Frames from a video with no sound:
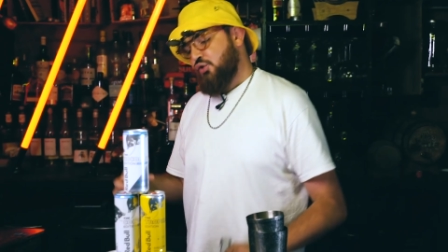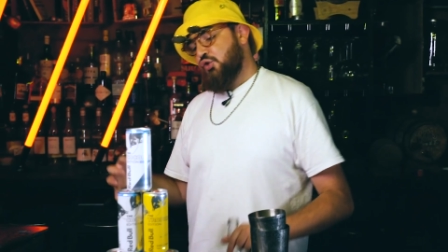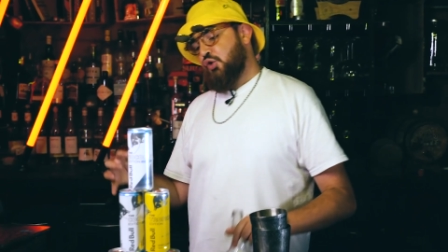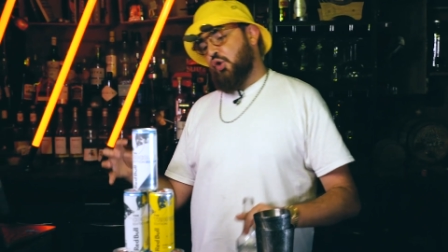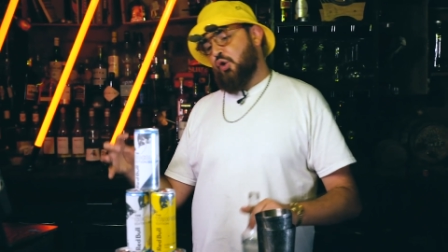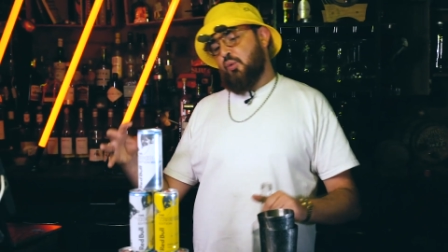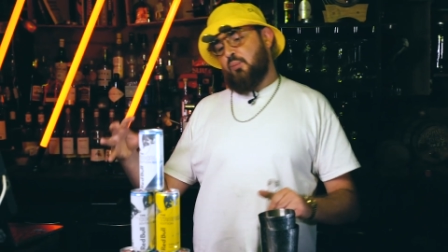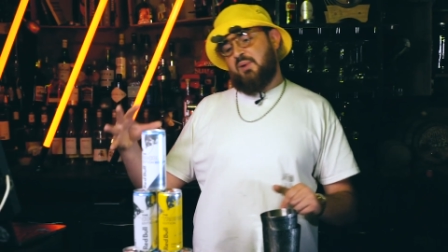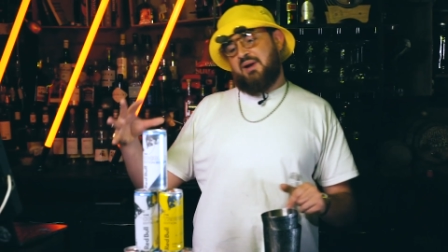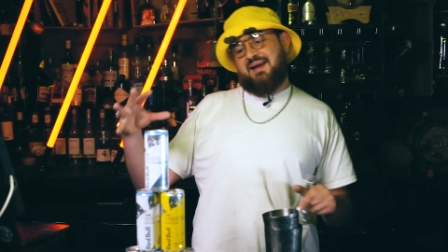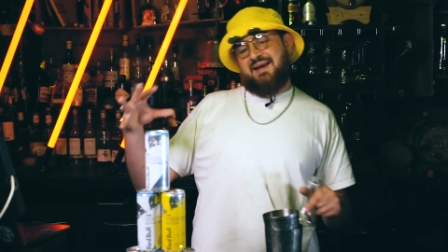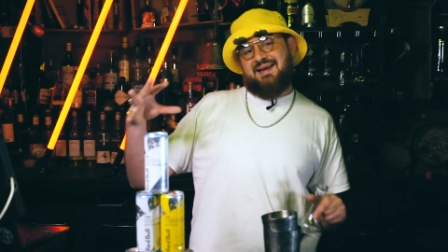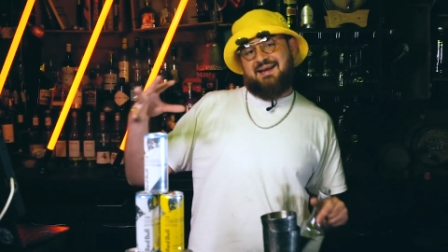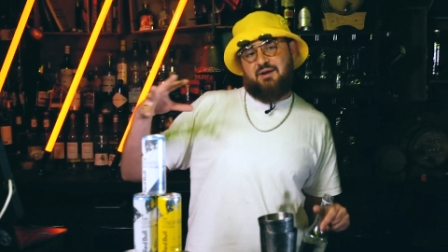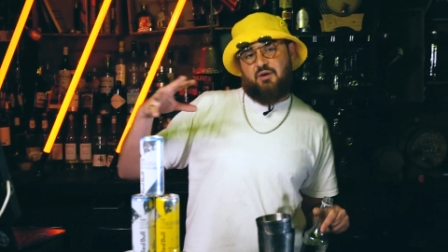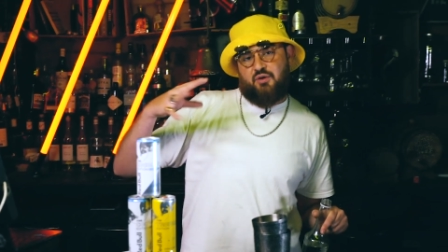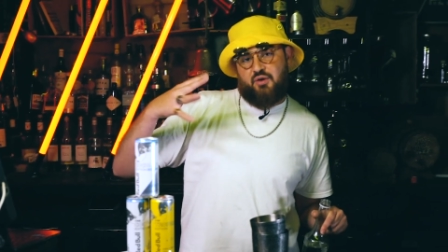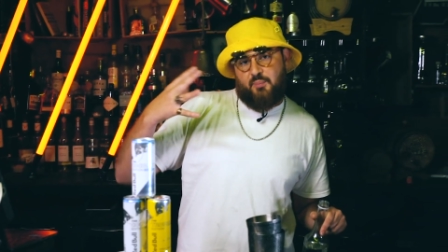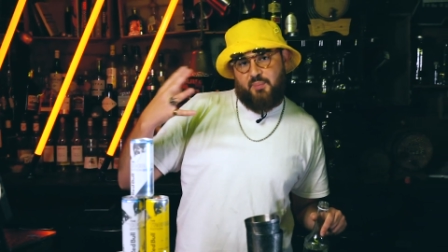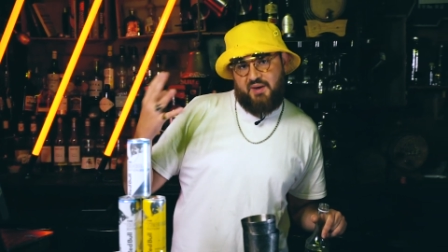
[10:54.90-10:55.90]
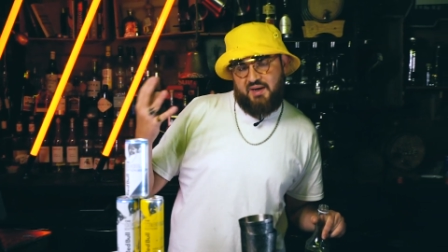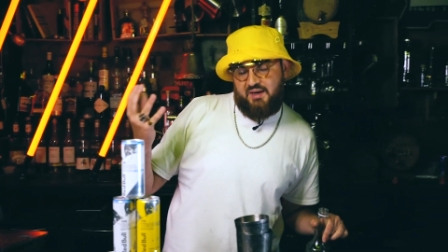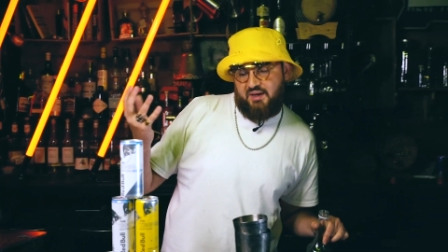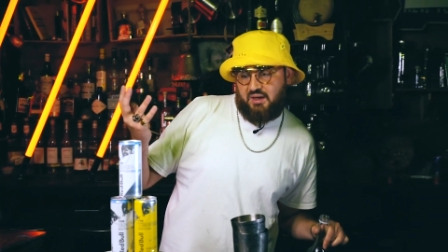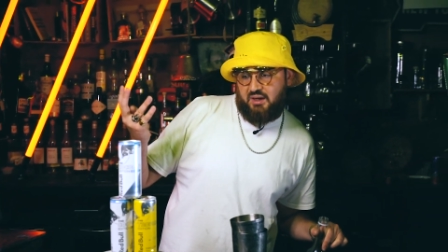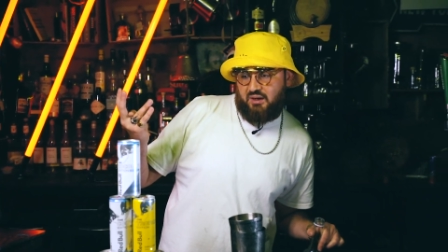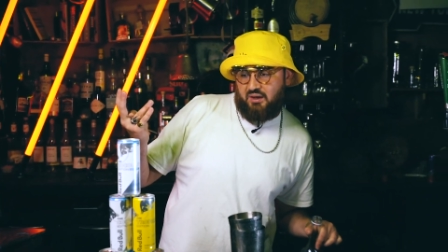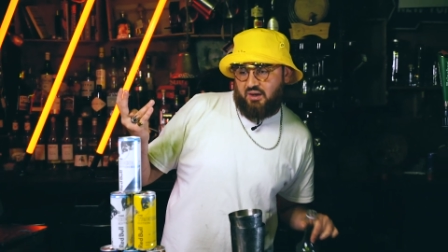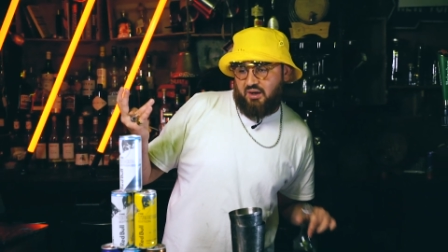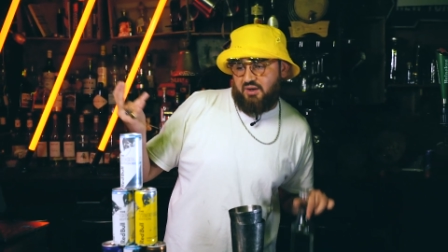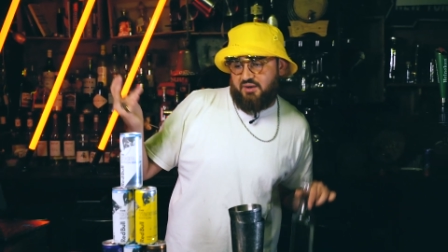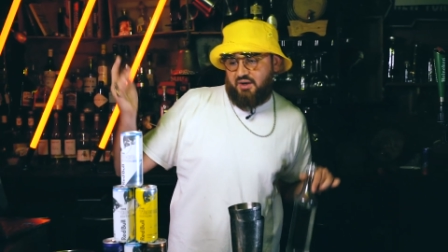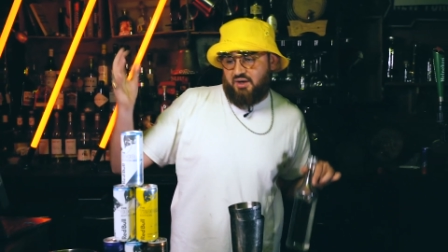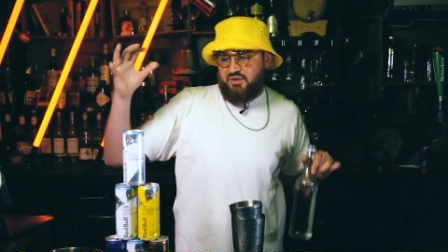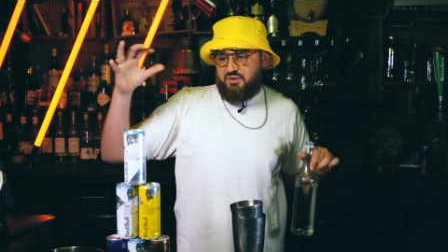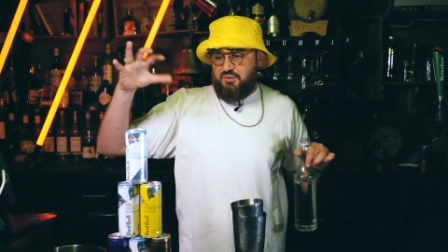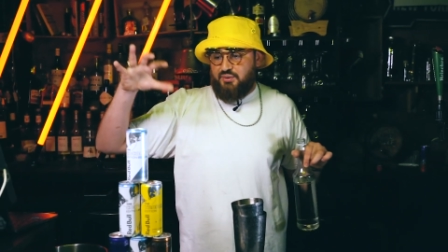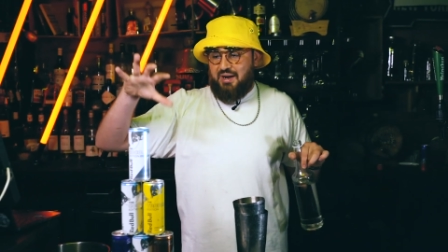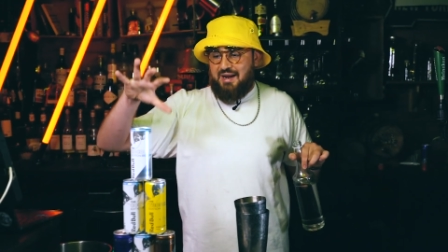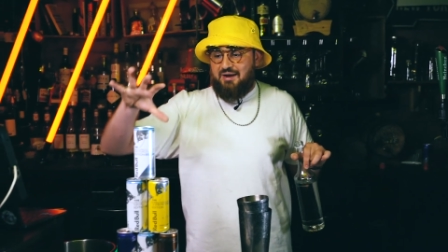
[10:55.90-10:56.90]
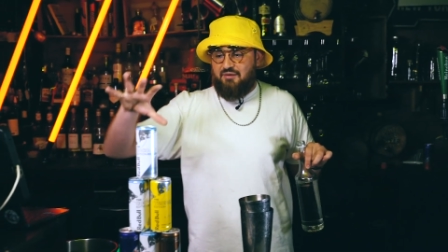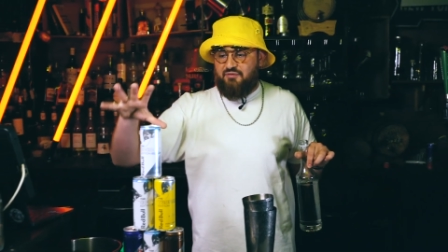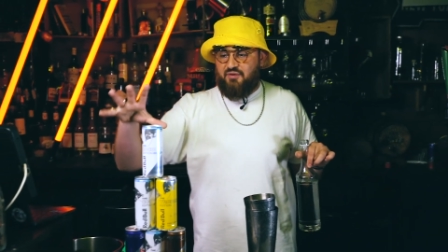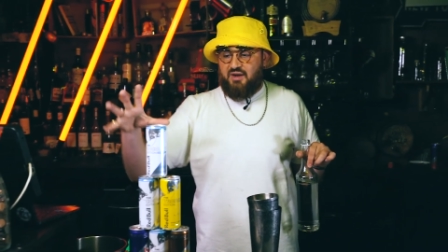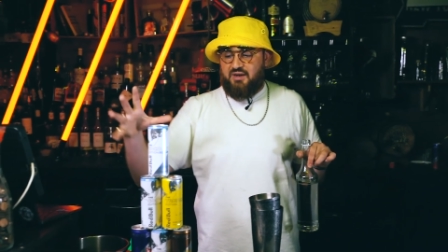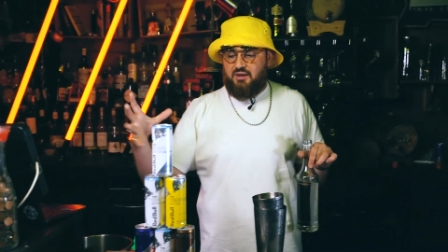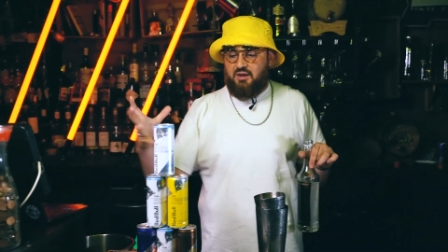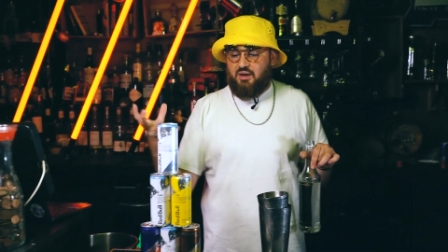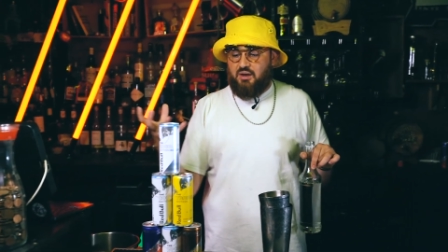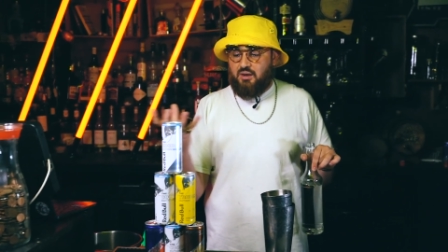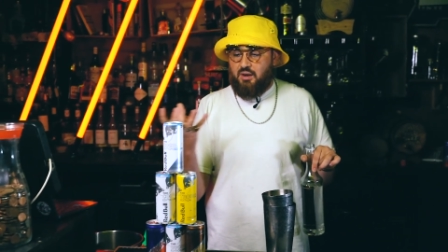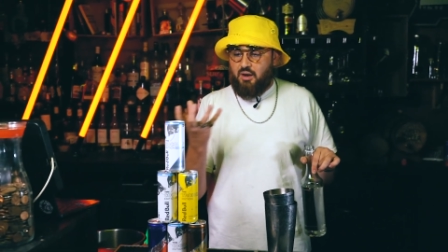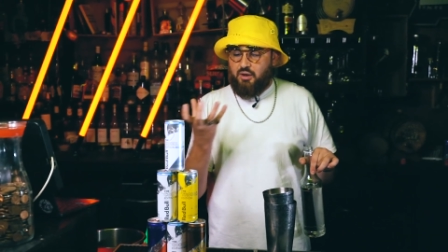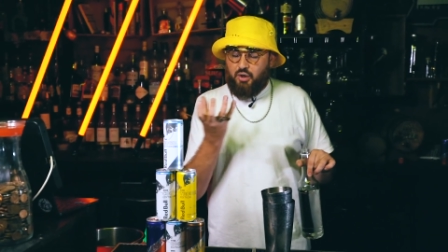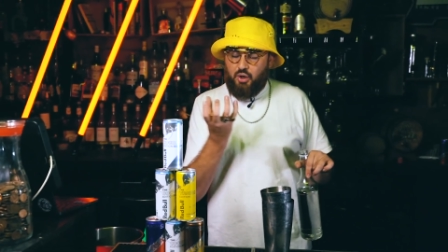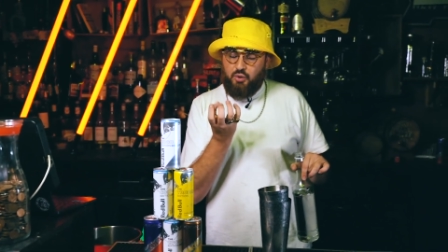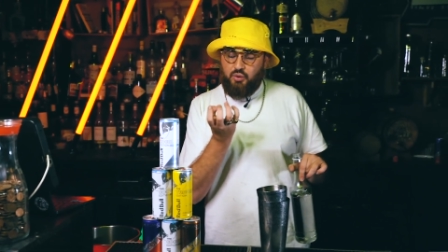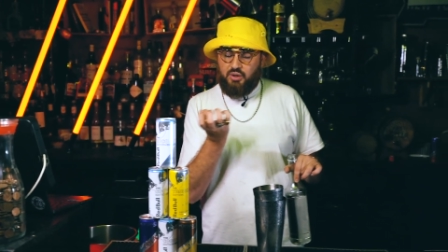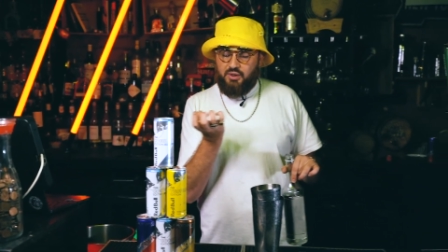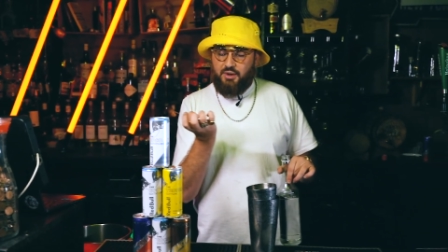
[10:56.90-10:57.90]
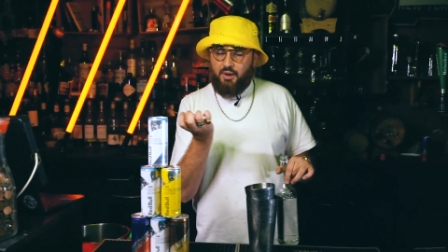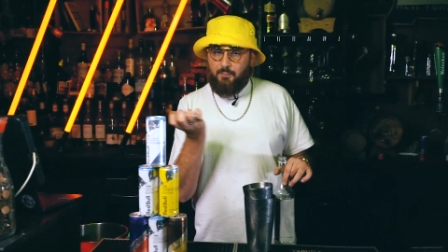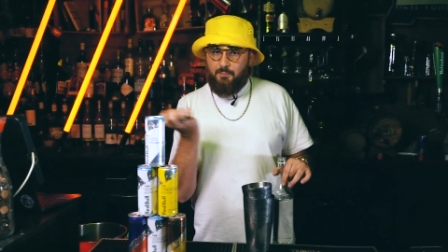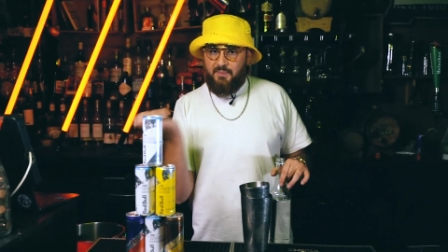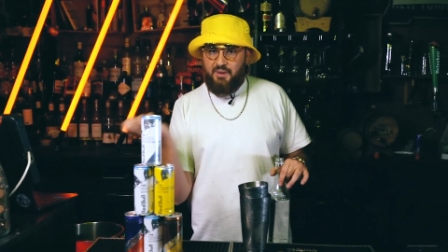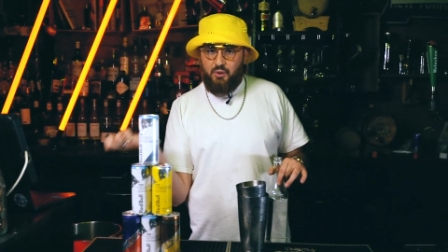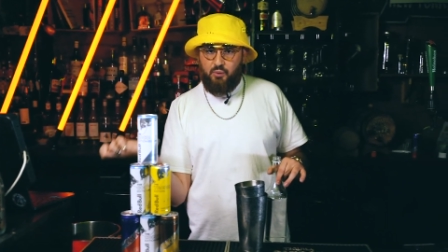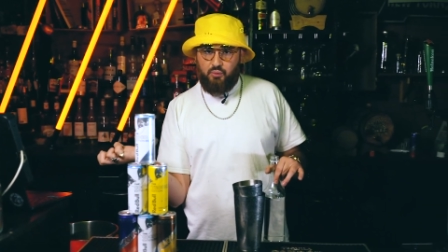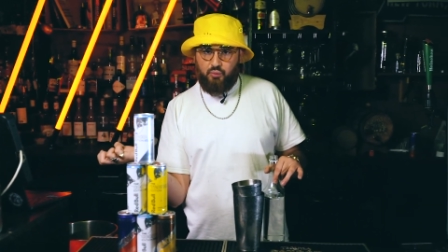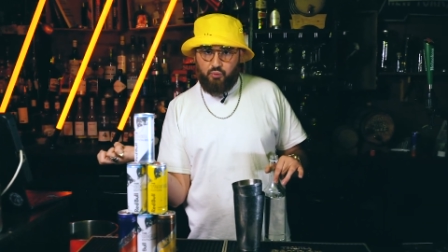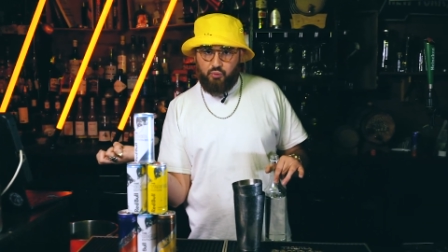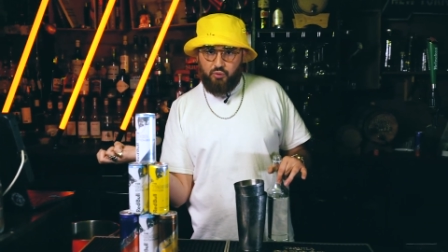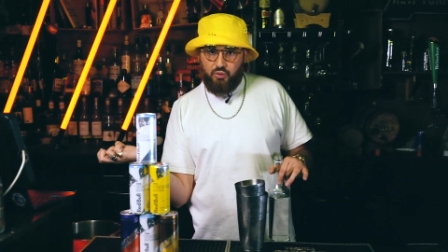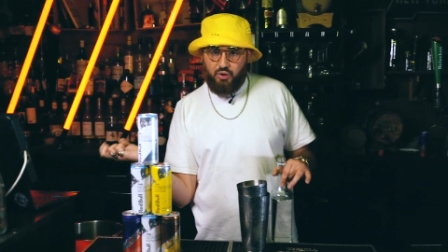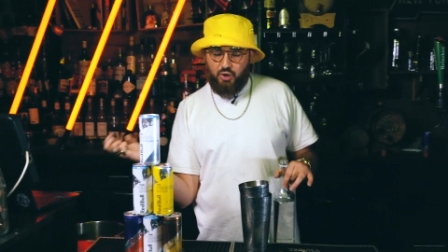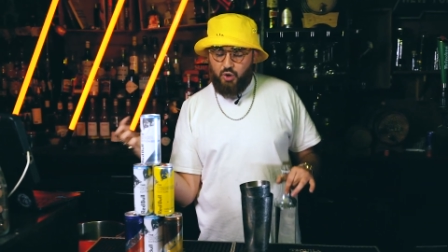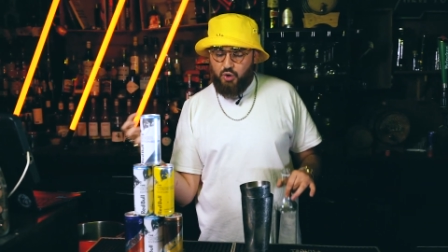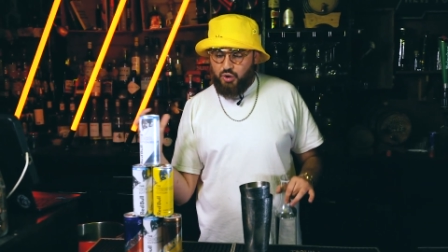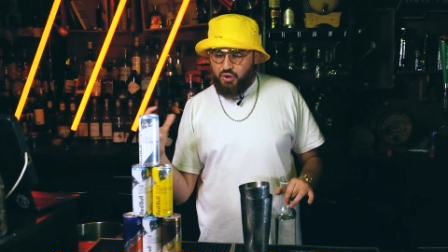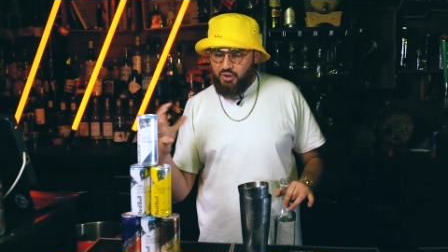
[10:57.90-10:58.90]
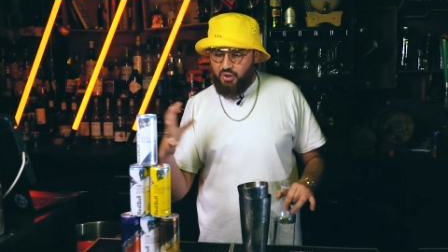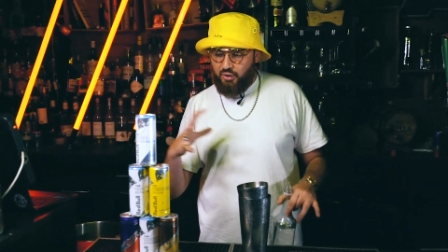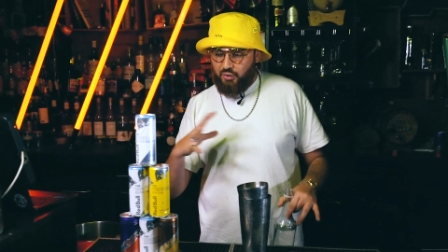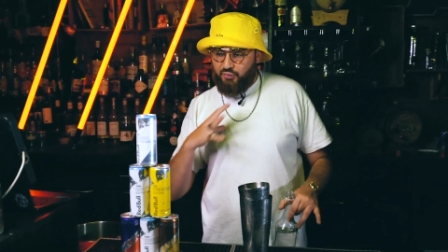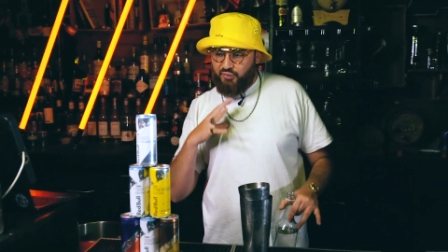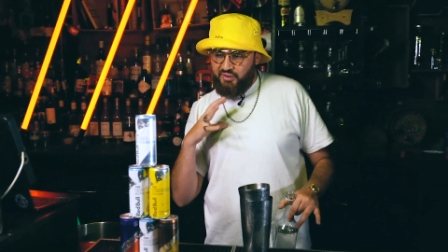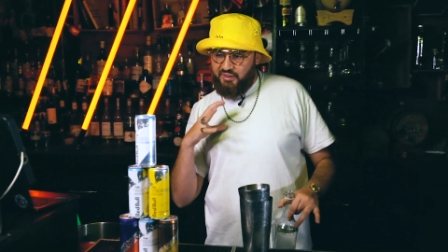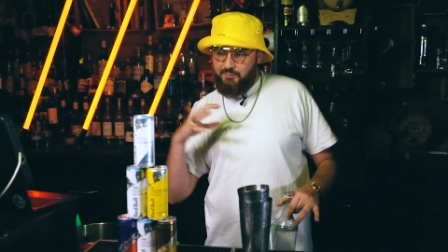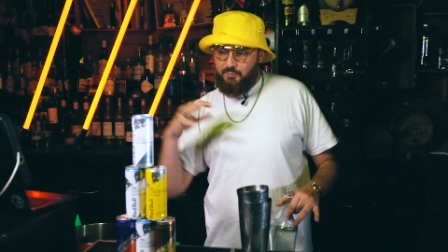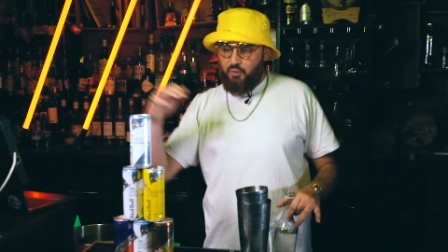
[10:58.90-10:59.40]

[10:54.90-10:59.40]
Normally, on a pina colada, you'd have like a coconut milk or a coconut cream.